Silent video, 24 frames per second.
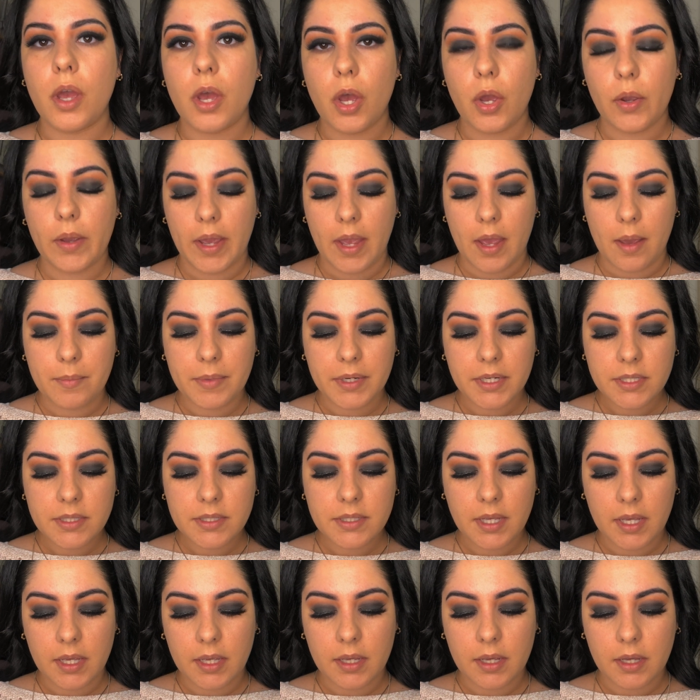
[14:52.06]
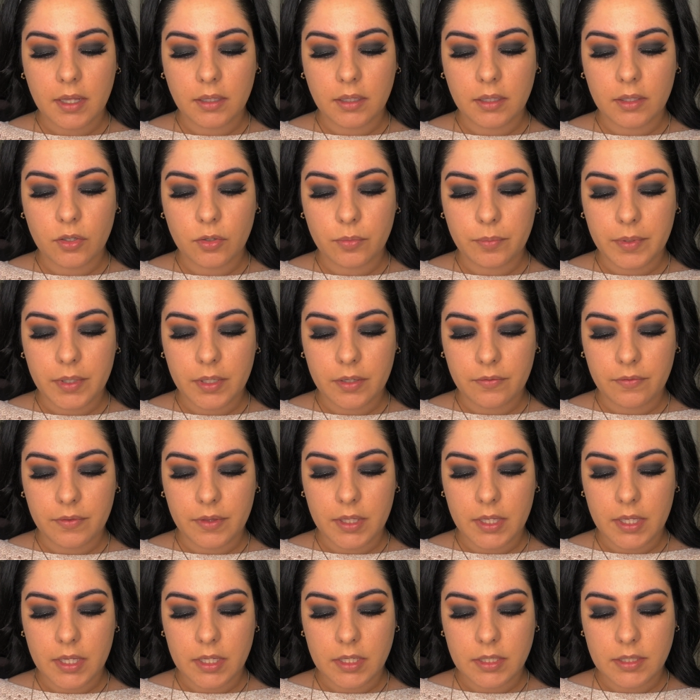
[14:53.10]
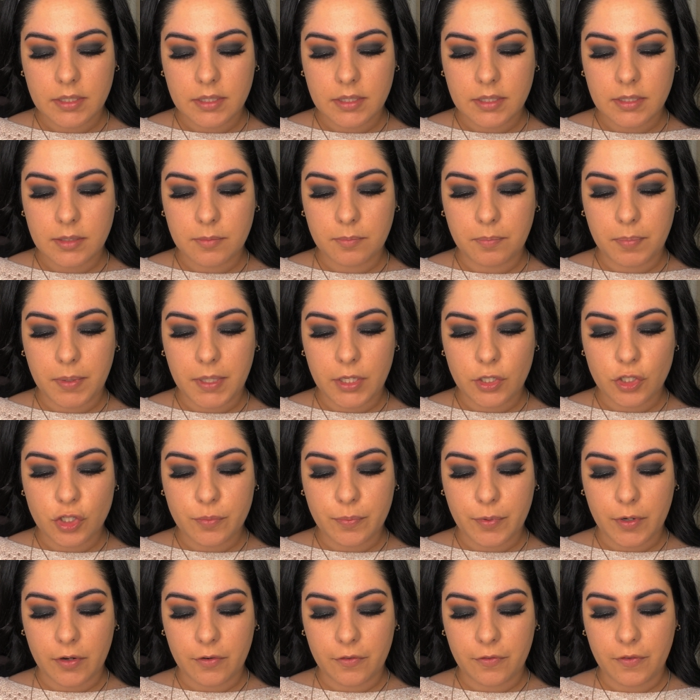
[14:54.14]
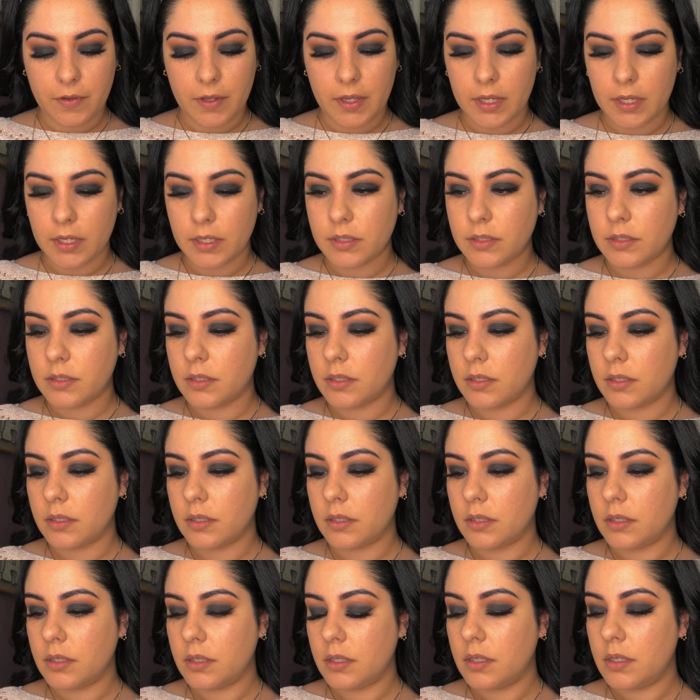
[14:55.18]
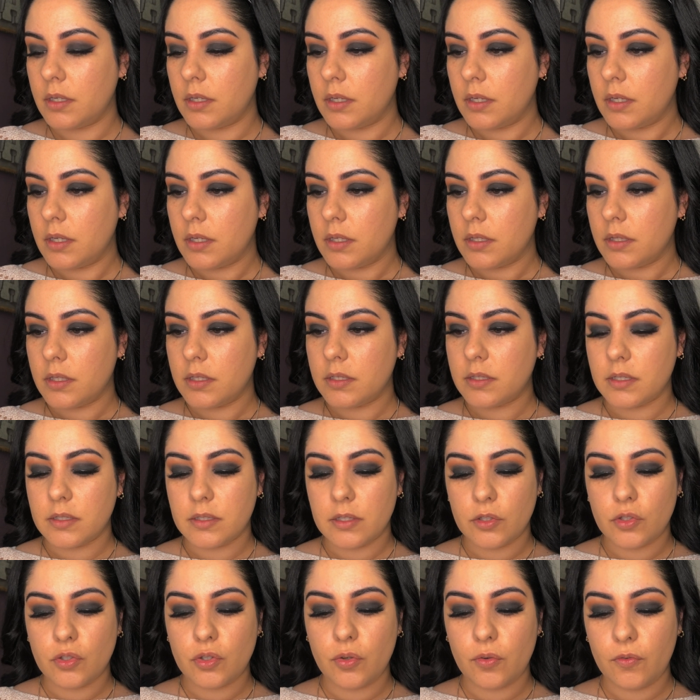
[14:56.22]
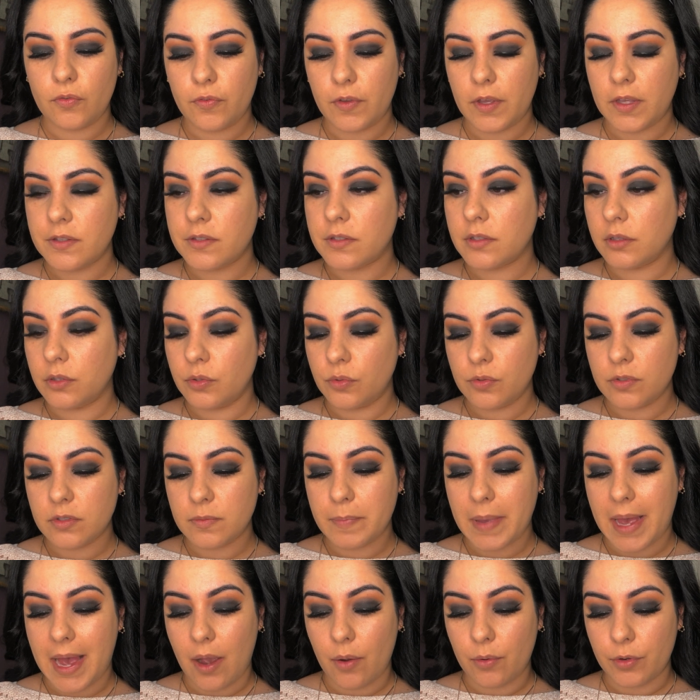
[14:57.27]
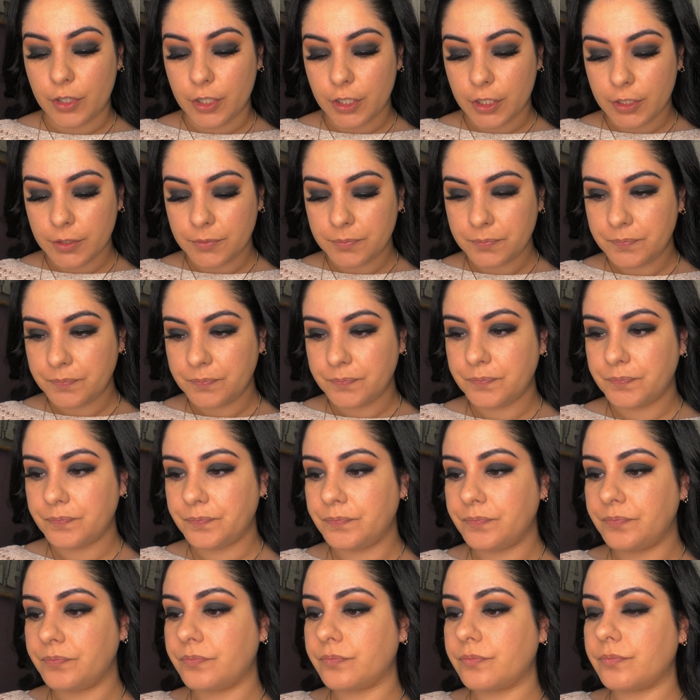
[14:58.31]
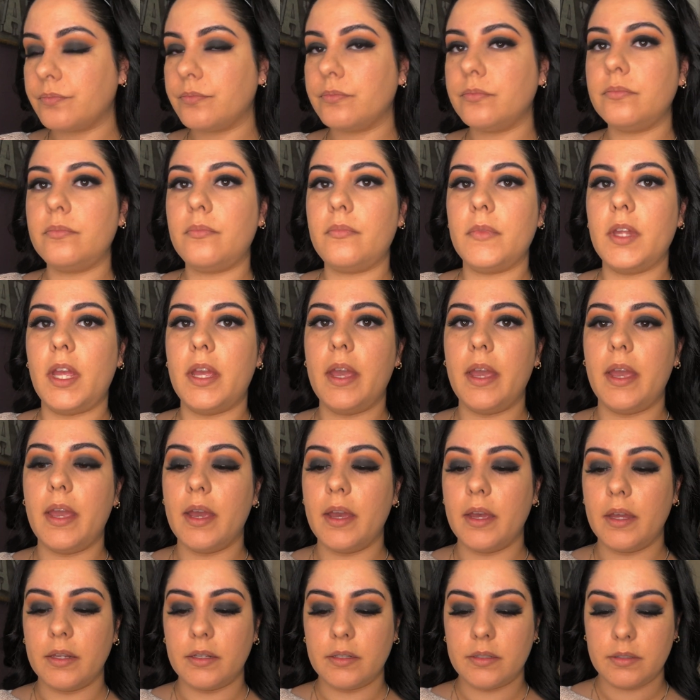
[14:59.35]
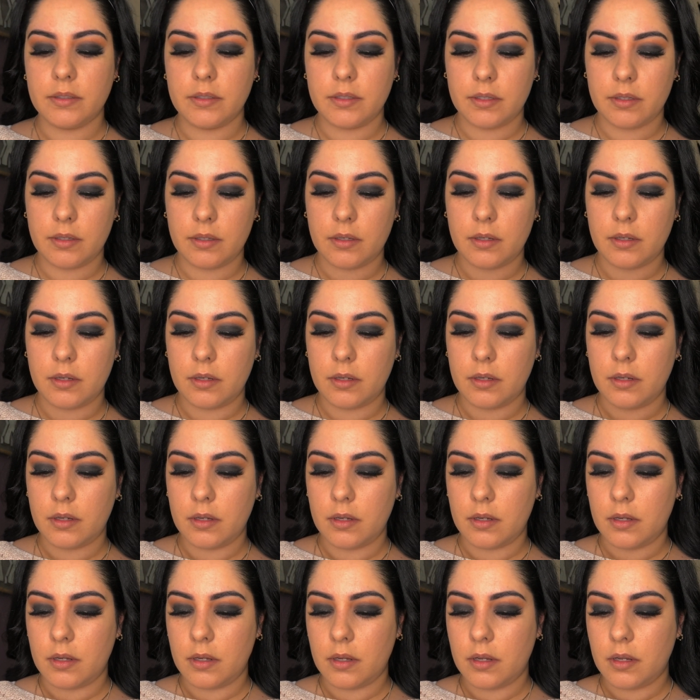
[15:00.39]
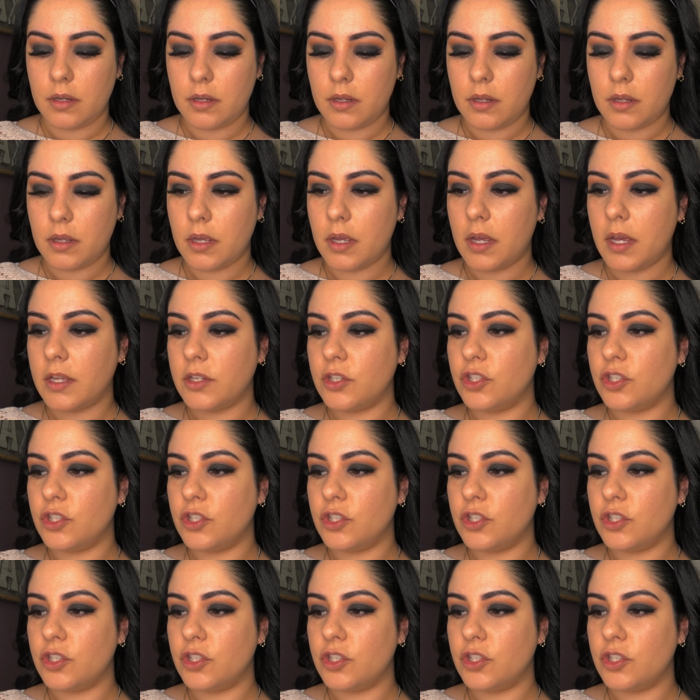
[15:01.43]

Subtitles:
Okay, I'm gonna take a little bit of this Peach Perfect. This is a Too Faced loose powder, and I